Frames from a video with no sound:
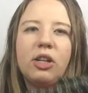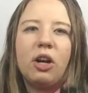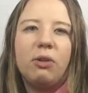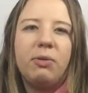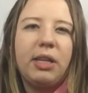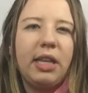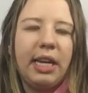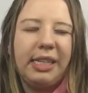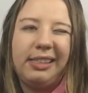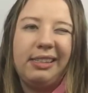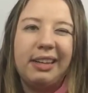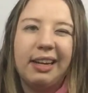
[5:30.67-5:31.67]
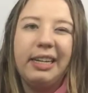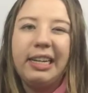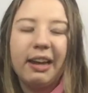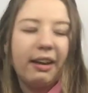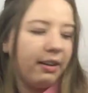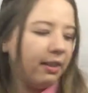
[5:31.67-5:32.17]
start with
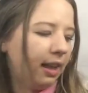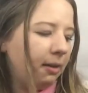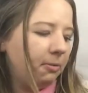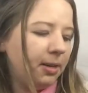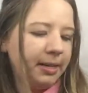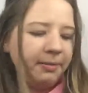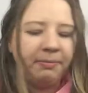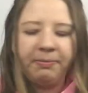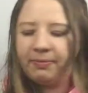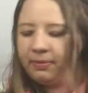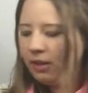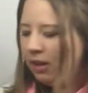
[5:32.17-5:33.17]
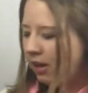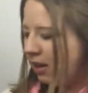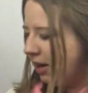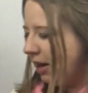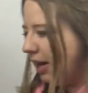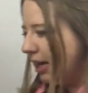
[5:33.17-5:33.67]
$18.99 on that one.
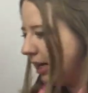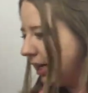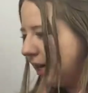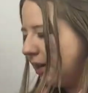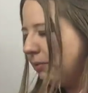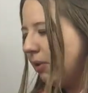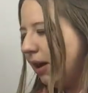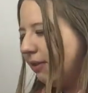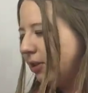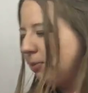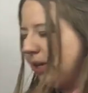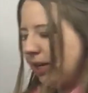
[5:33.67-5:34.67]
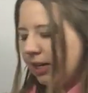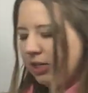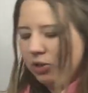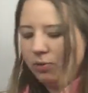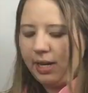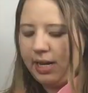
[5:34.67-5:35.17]
And again, every weekend
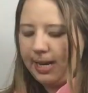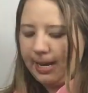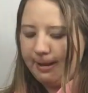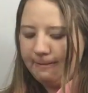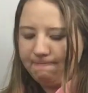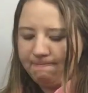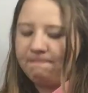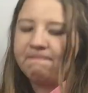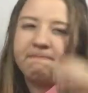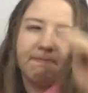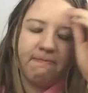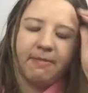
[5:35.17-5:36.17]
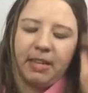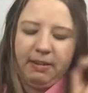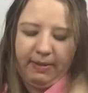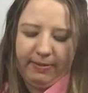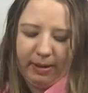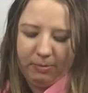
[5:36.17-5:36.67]
I do a
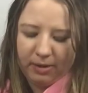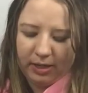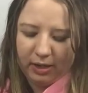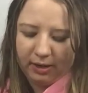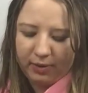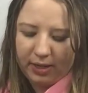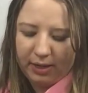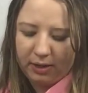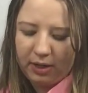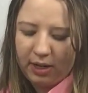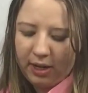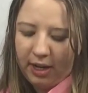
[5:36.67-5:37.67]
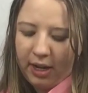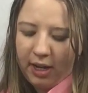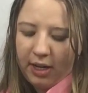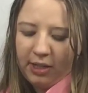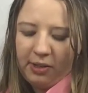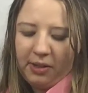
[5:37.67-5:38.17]
15% off sale.
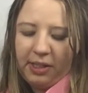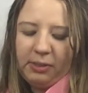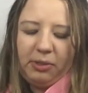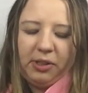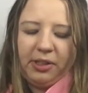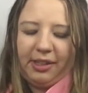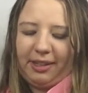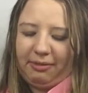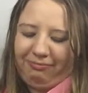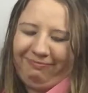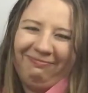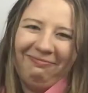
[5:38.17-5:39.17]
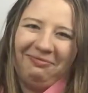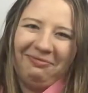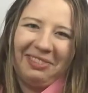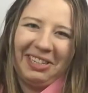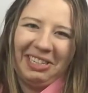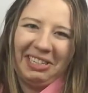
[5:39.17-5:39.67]
So this was just a
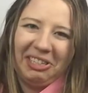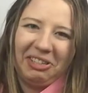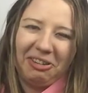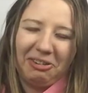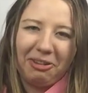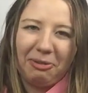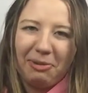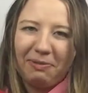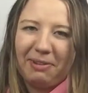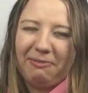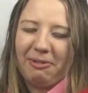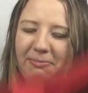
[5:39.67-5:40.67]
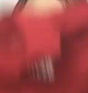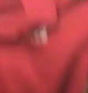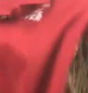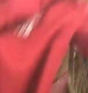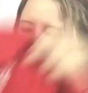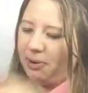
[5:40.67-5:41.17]
funny t-shirt that would be fun for a
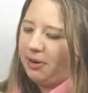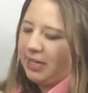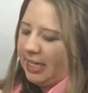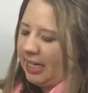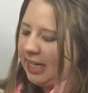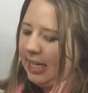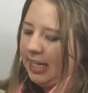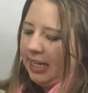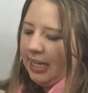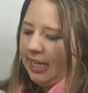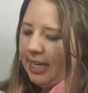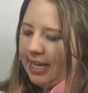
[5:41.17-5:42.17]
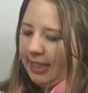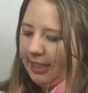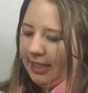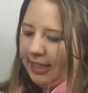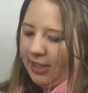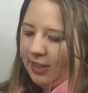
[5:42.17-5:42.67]
bachelor party.
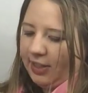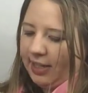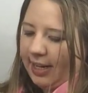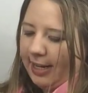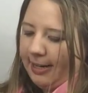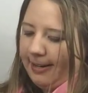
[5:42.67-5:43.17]
It's just